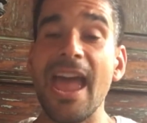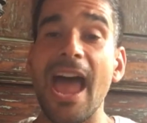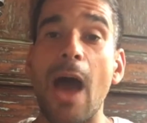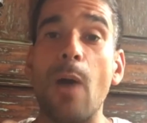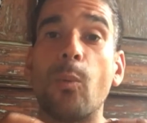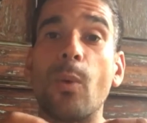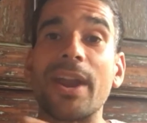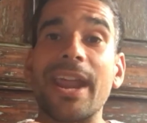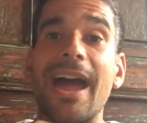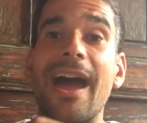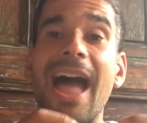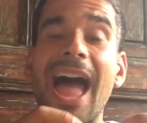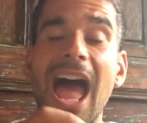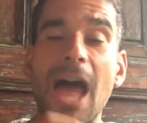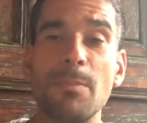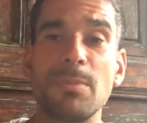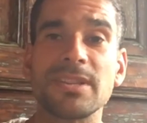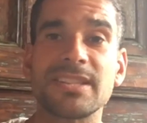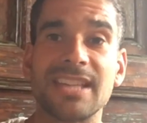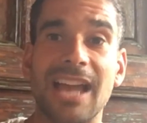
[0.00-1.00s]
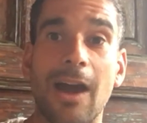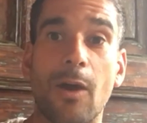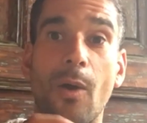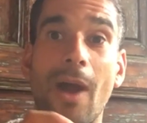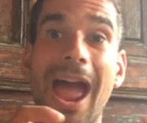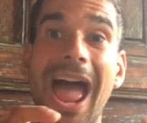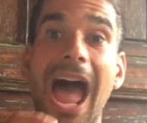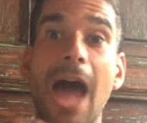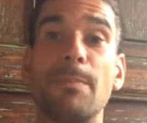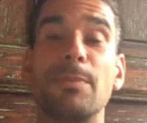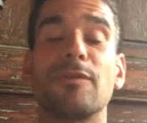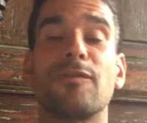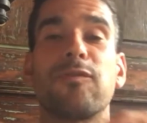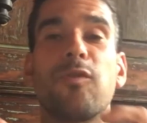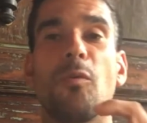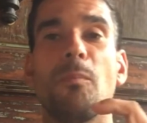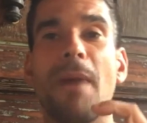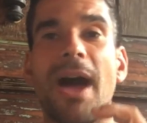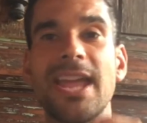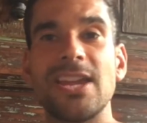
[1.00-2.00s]
And what our habits are, our habit
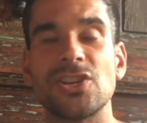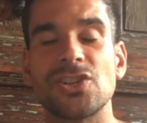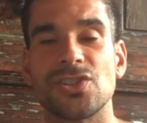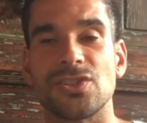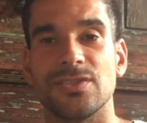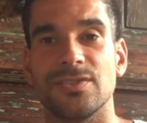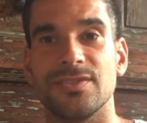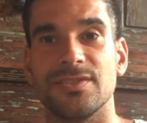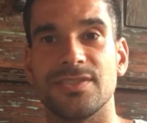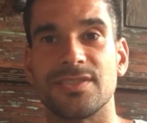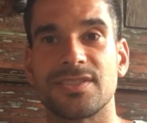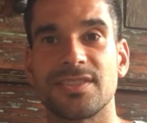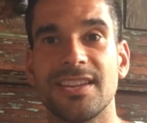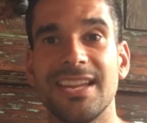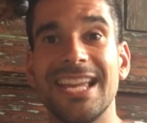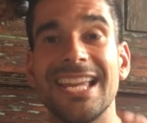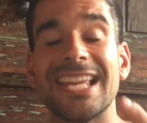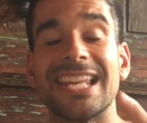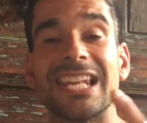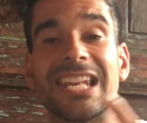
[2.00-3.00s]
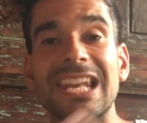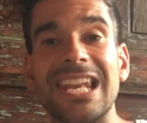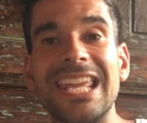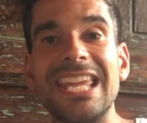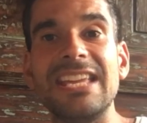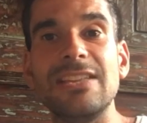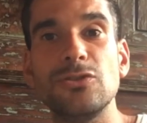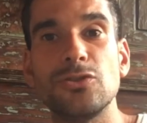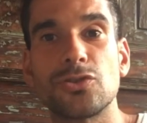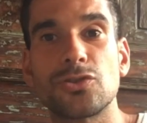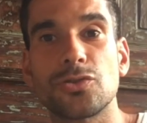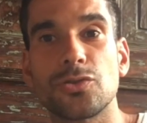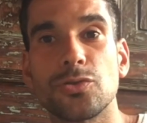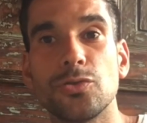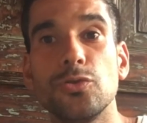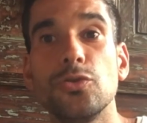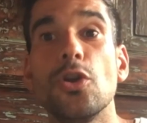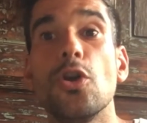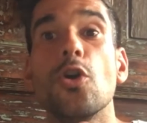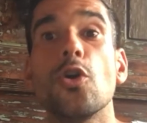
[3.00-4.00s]
formations, lead
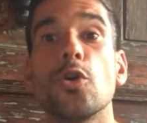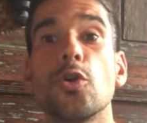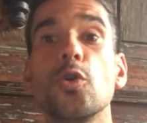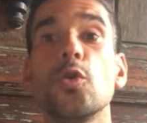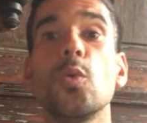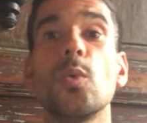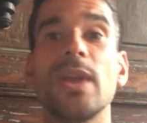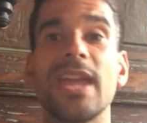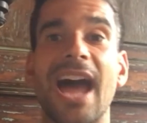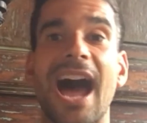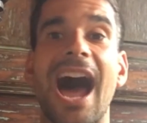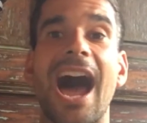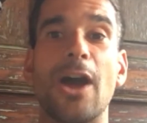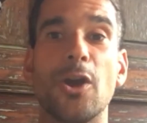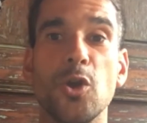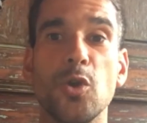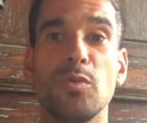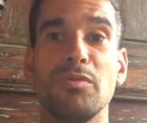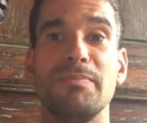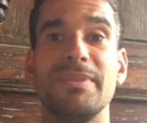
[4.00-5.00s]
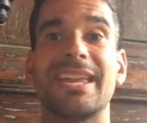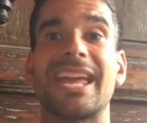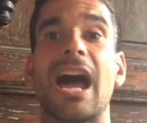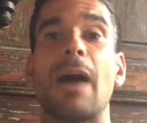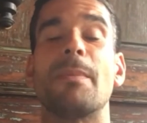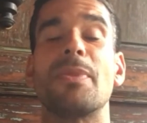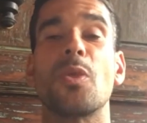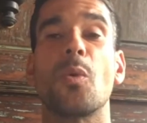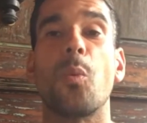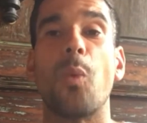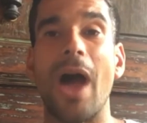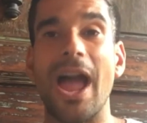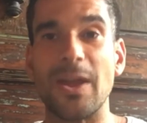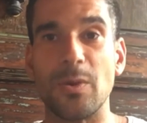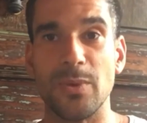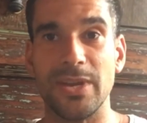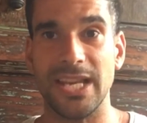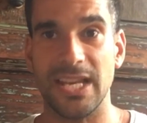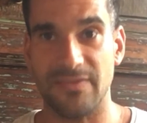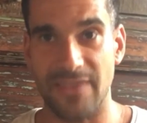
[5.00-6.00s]
to who we are, who we become, and the way
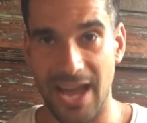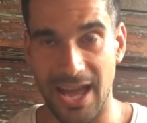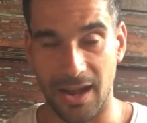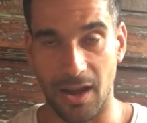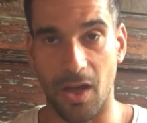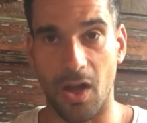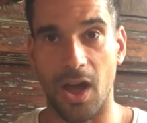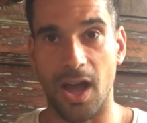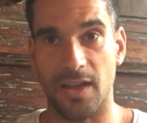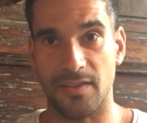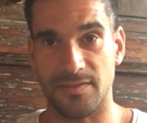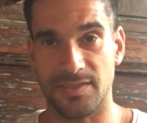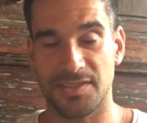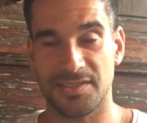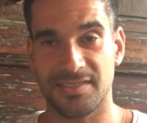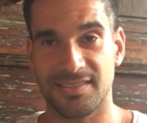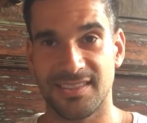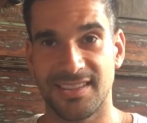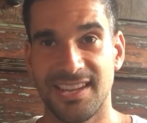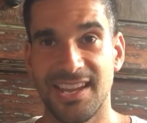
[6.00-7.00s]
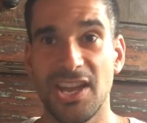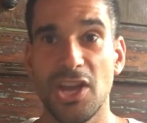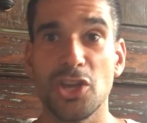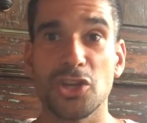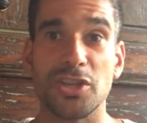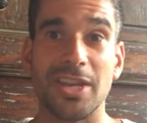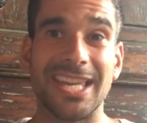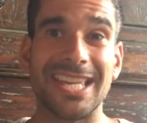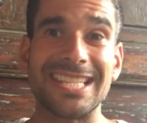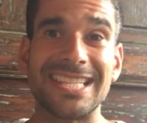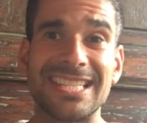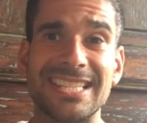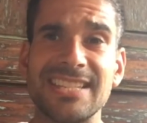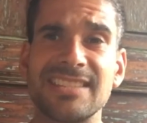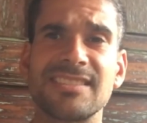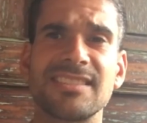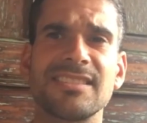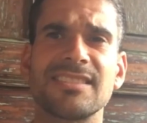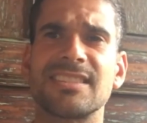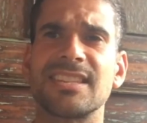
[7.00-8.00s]
we live our lives. The
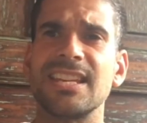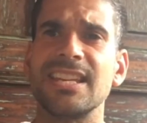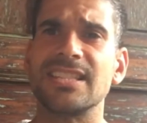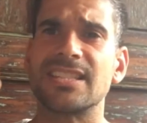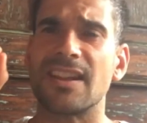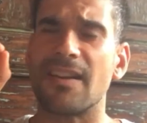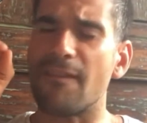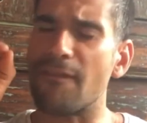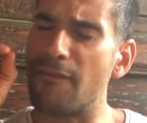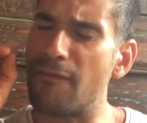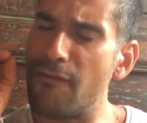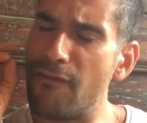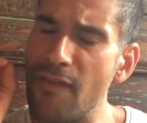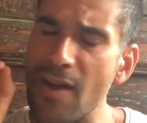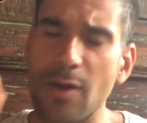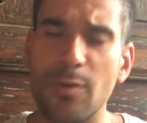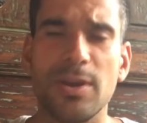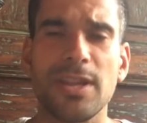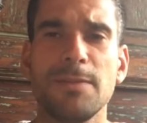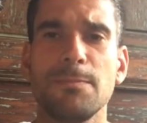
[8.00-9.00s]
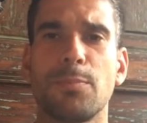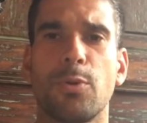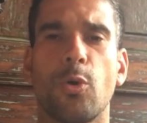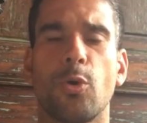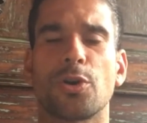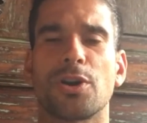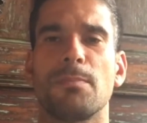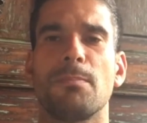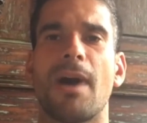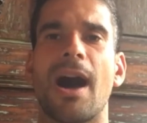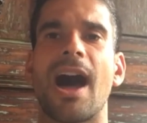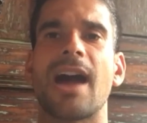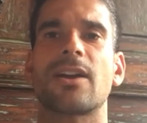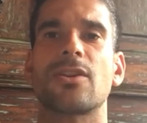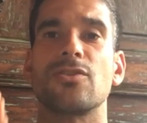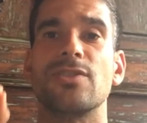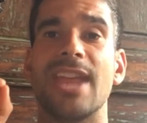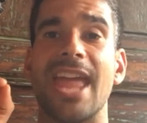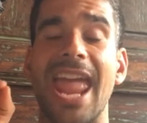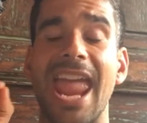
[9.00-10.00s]
consistency is a very important
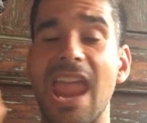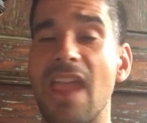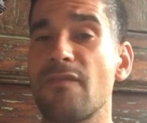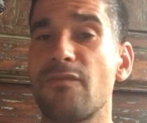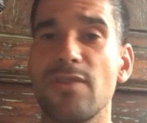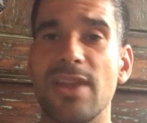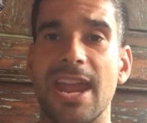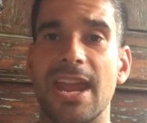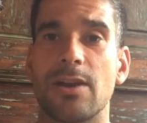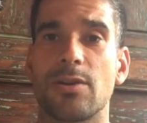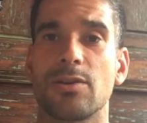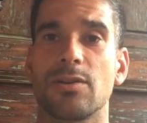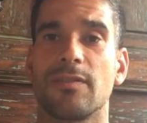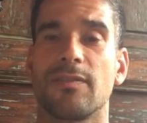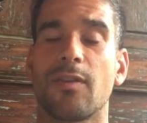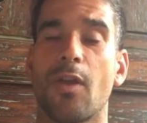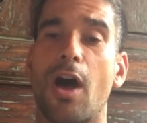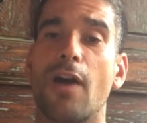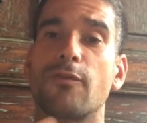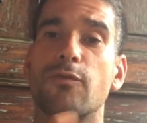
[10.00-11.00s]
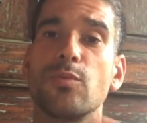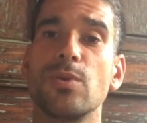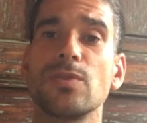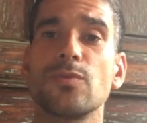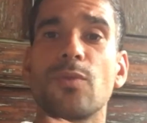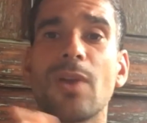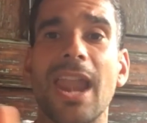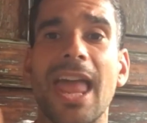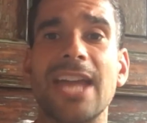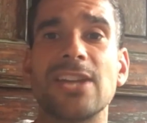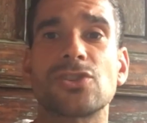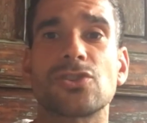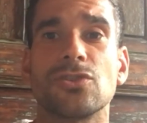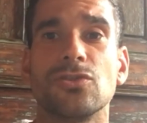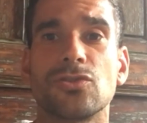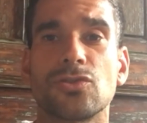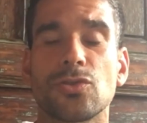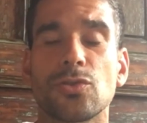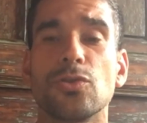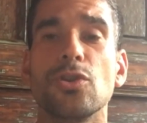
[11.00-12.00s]
marker in every area of life with
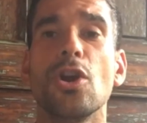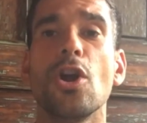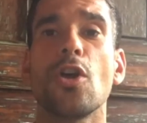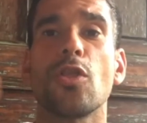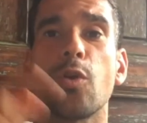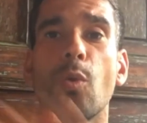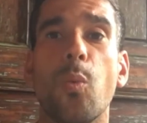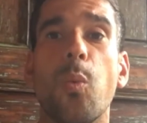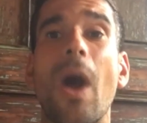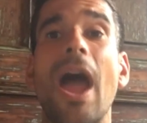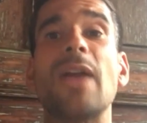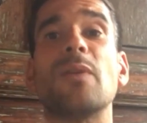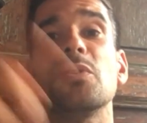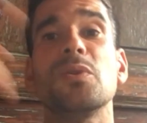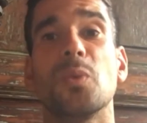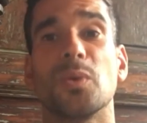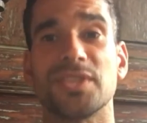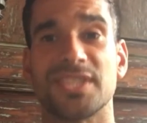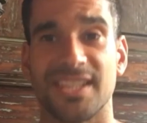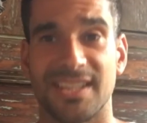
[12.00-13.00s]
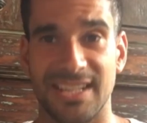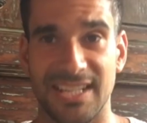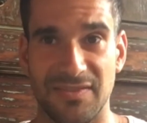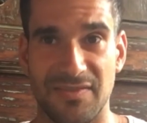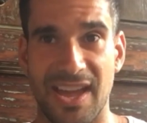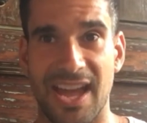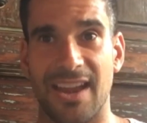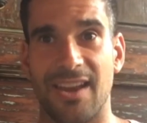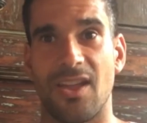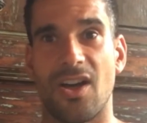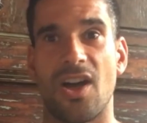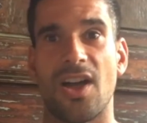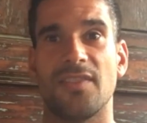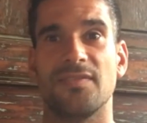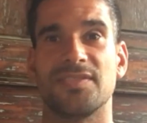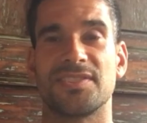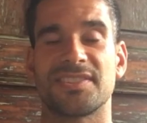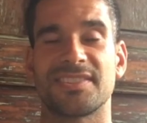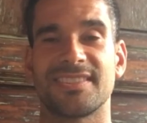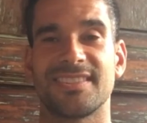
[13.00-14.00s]
relation to the way we want to live our
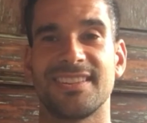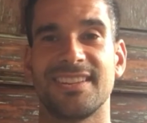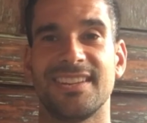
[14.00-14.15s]
lives.